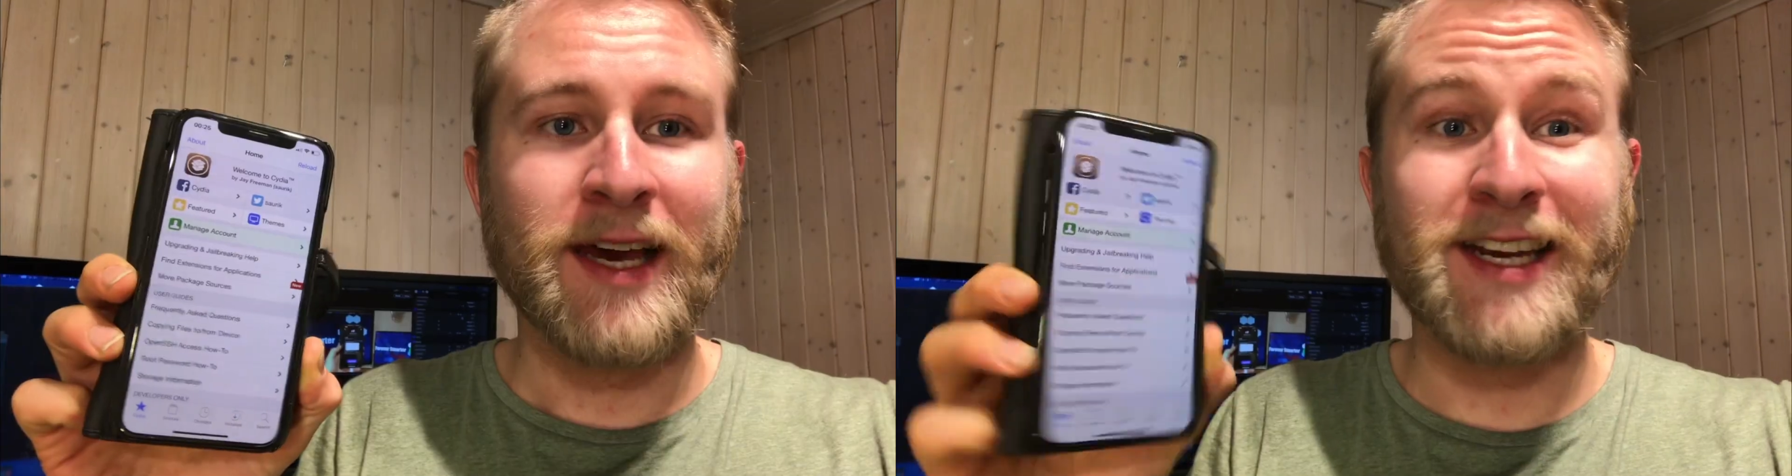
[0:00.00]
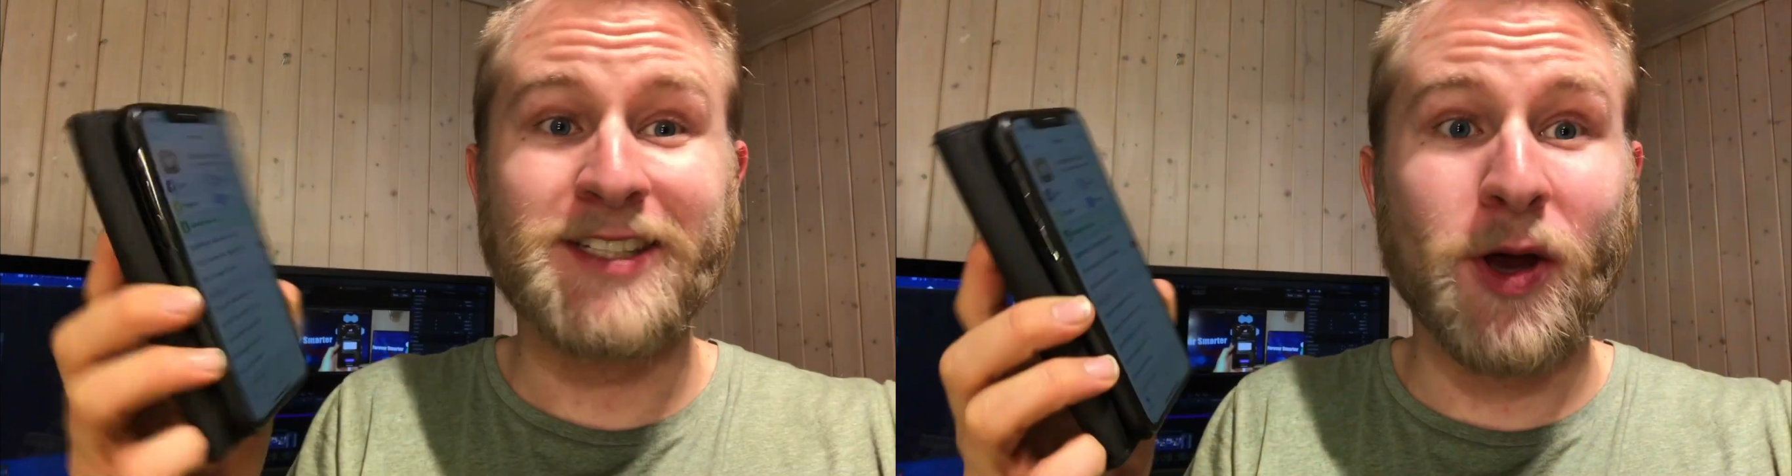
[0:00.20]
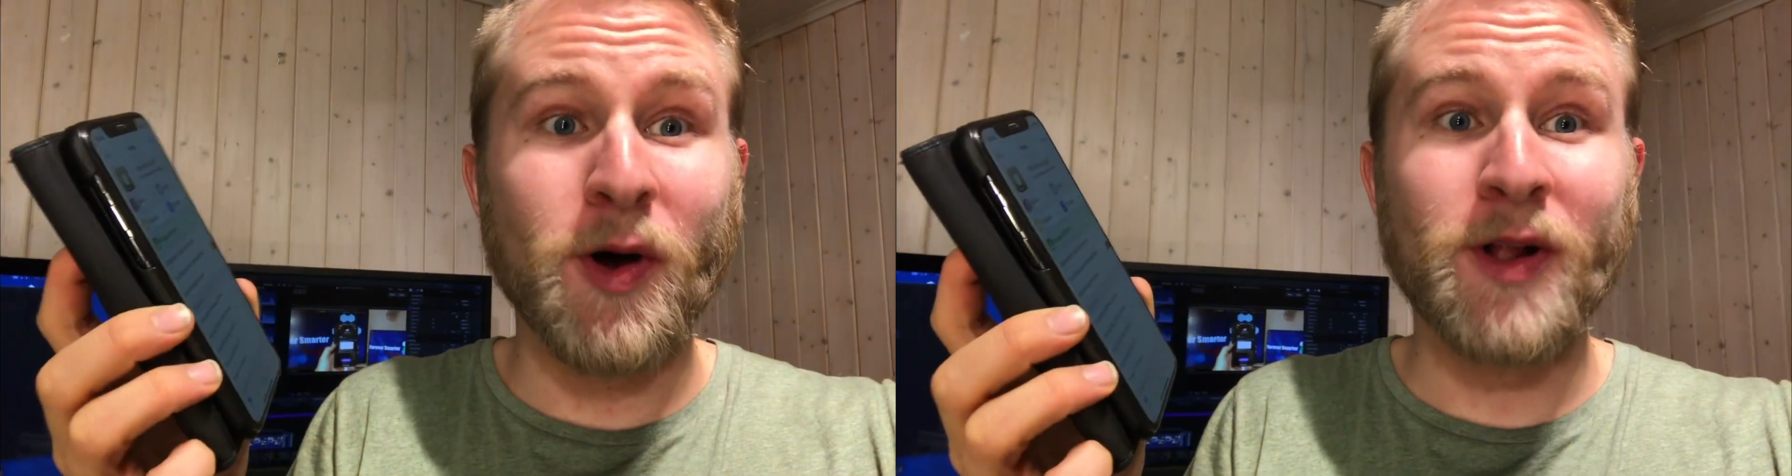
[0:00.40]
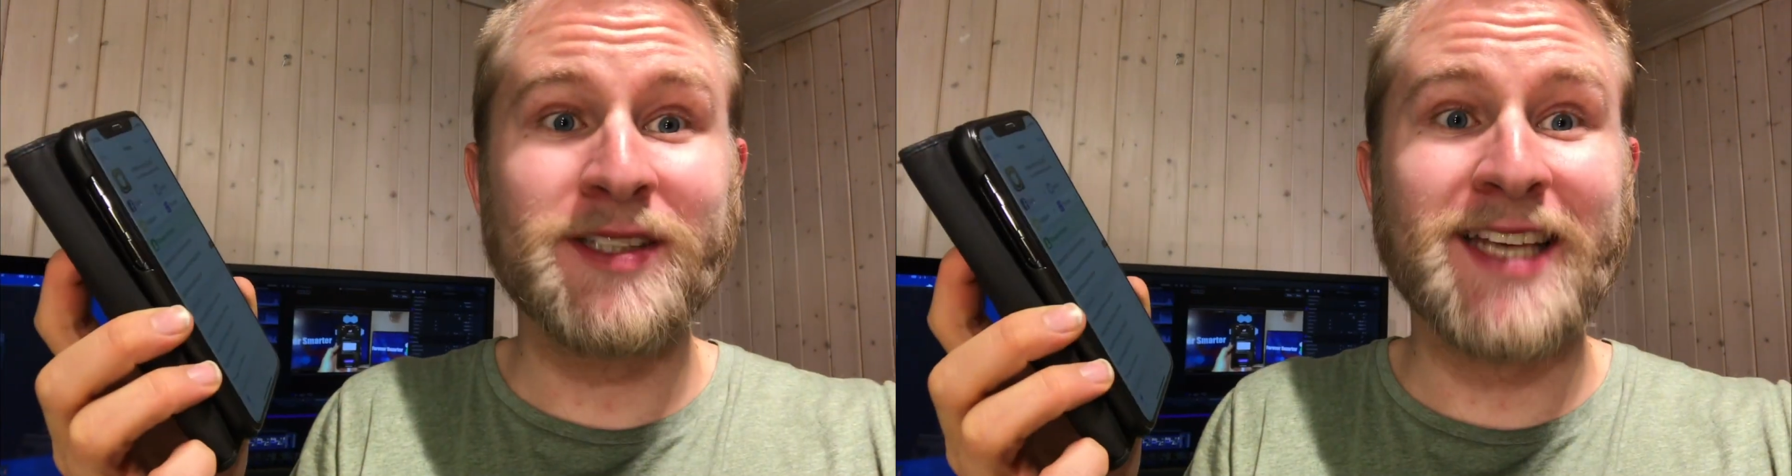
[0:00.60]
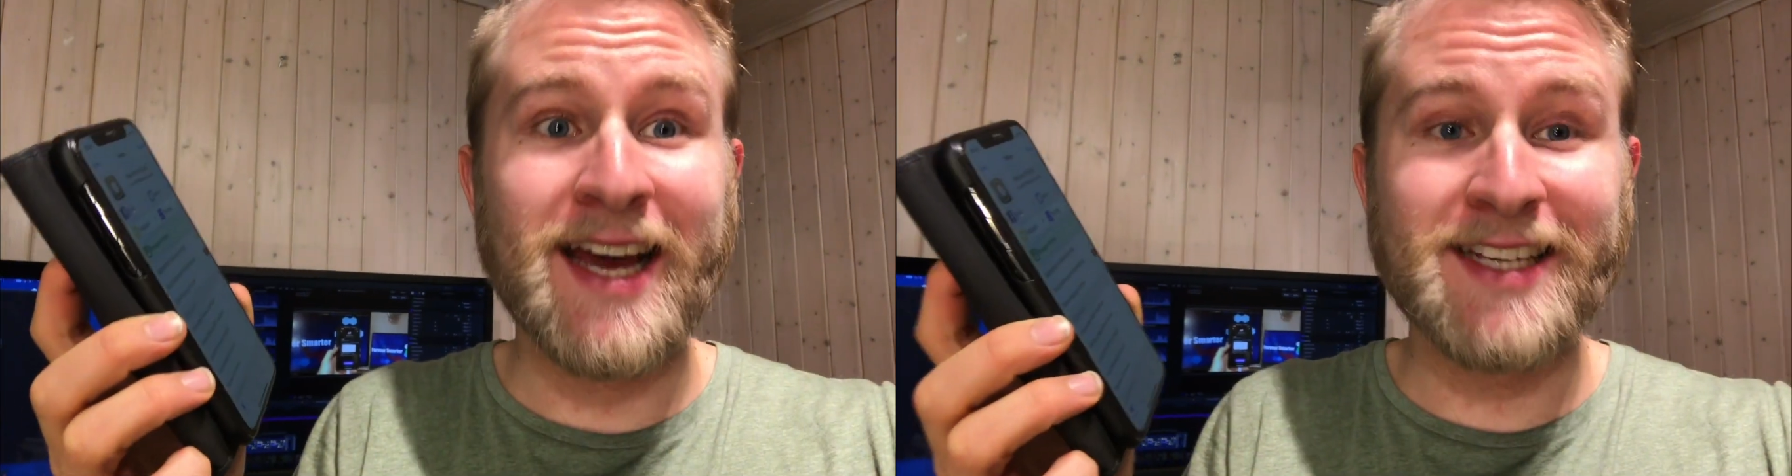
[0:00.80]
and it's all
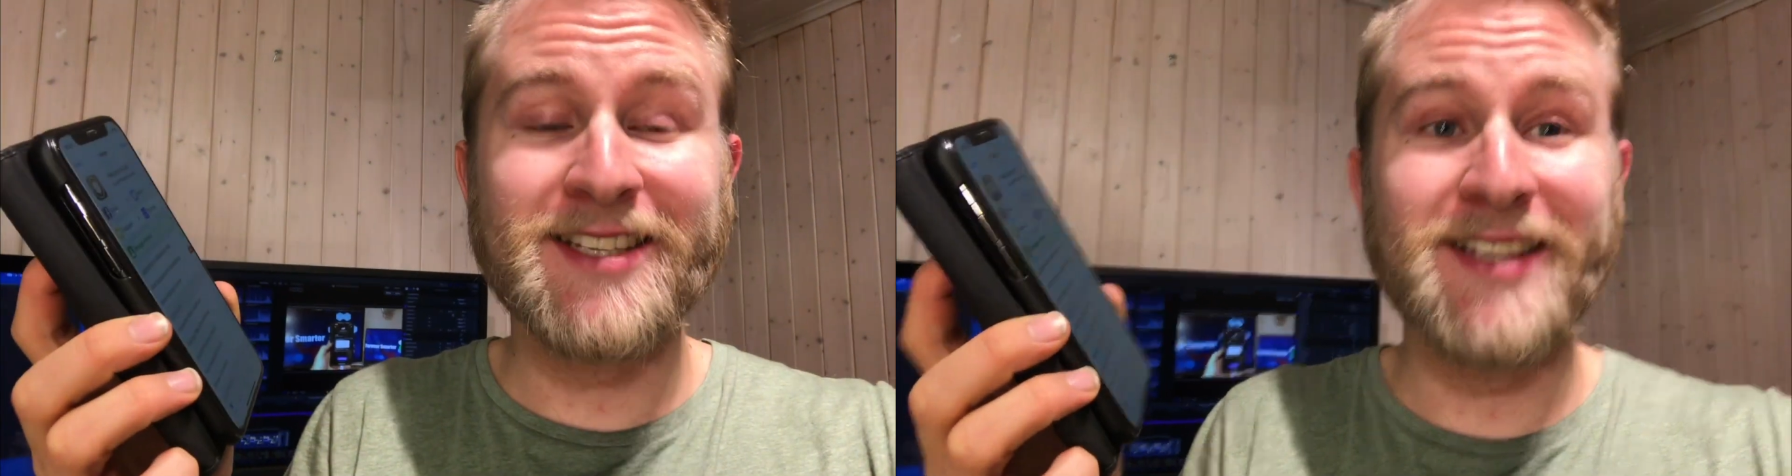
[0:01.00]
thanks to